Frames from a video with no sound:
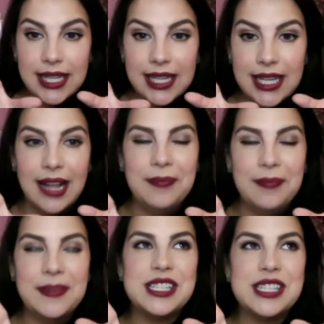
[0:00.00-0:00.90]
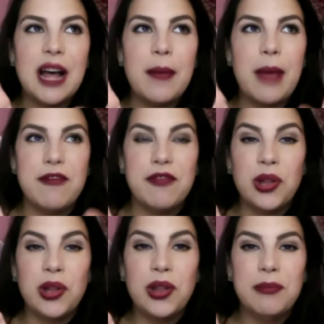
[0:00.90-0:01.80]
it's not my
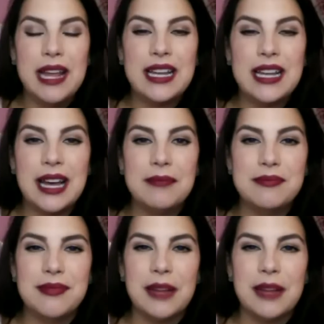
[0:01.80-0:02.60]
full makeup,